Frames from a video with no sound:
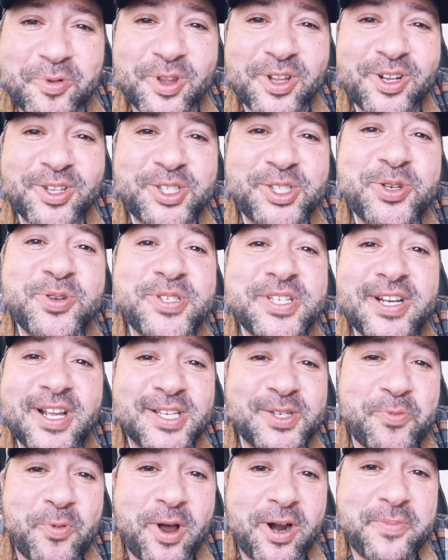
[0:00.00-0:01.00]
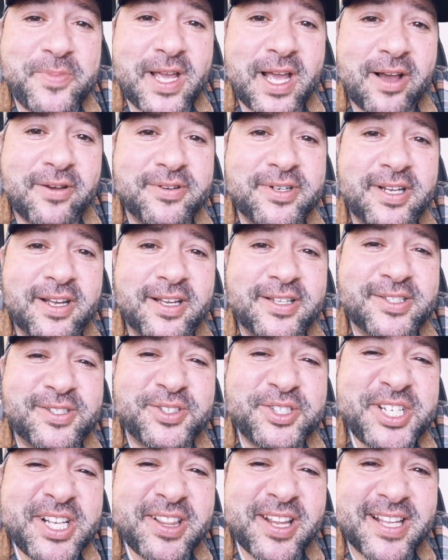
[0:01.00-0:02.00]
Little Susie doesn't want to be
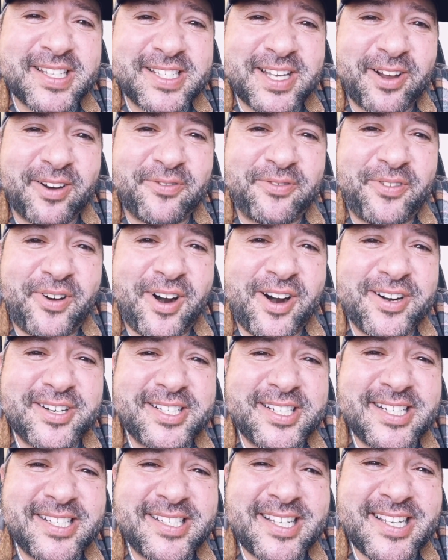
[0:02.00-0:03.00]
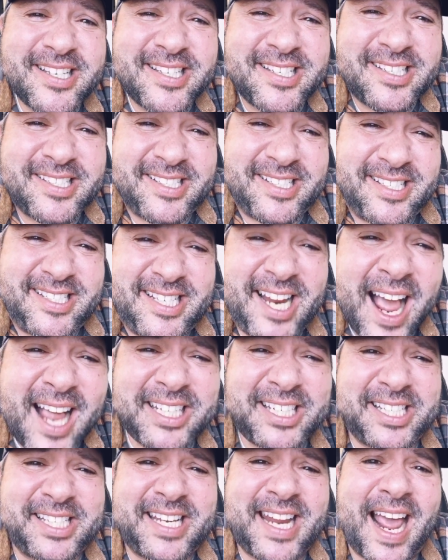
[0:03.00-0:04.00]
outdone, so she lets out a fart and she says,
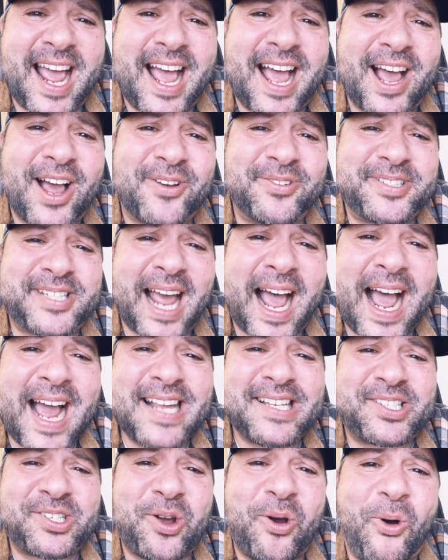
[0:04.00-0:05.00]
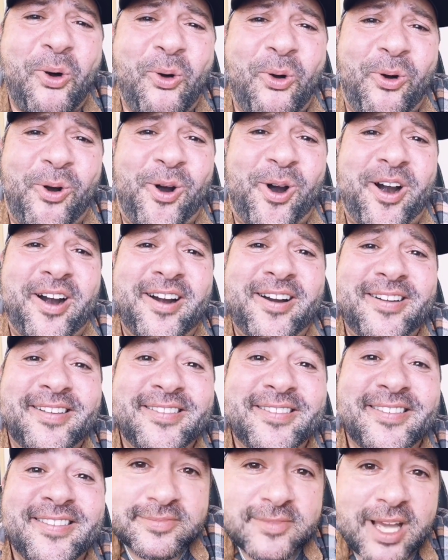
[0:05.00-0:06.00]
Touchdown, tie score.
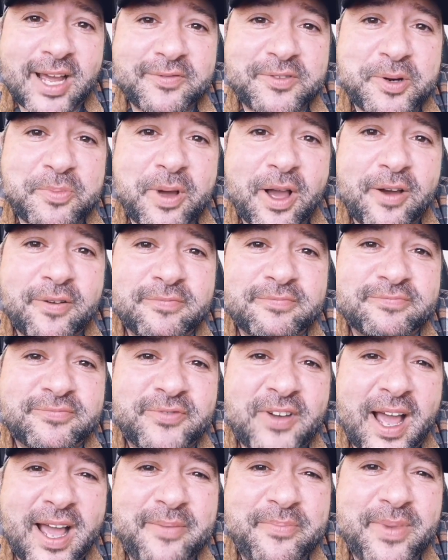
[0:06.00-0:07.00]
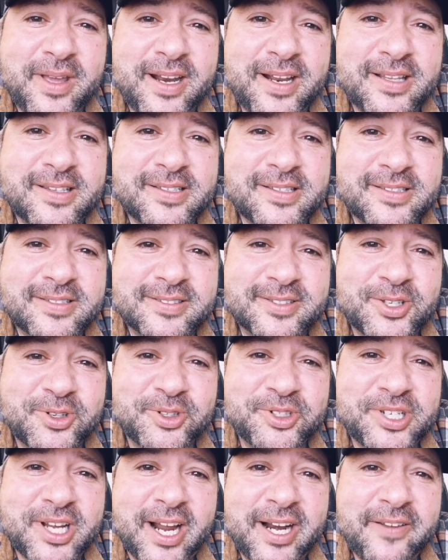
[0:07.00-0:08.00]
After about five minutes, little
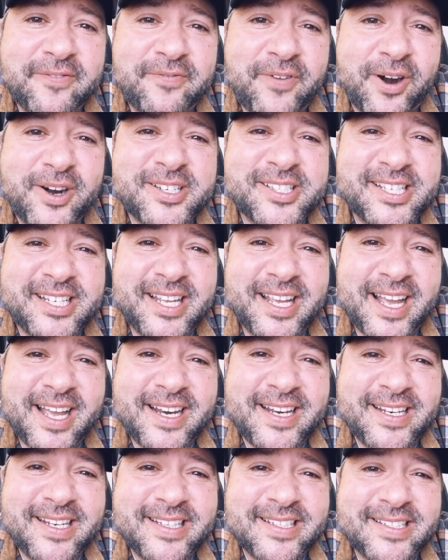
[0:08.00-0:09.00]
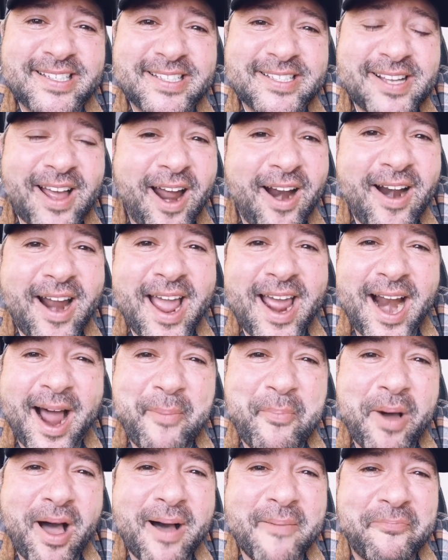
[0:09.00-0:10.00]
Johnny farts again and he says, All right,
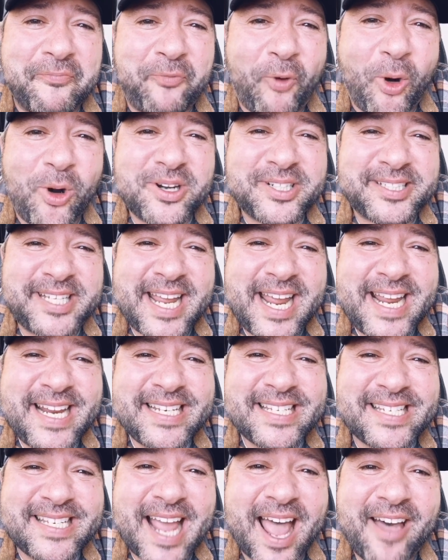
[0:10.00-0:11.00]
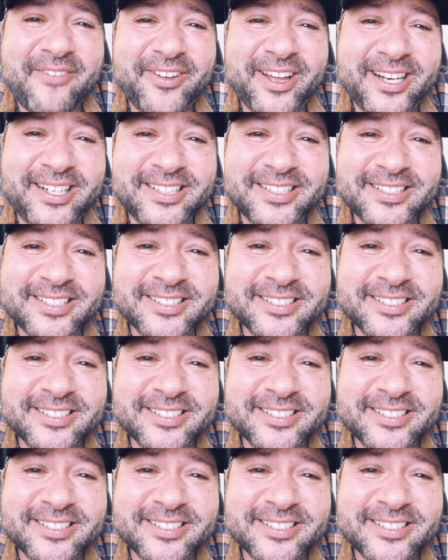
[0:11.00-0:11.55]
I'm up 14 7. A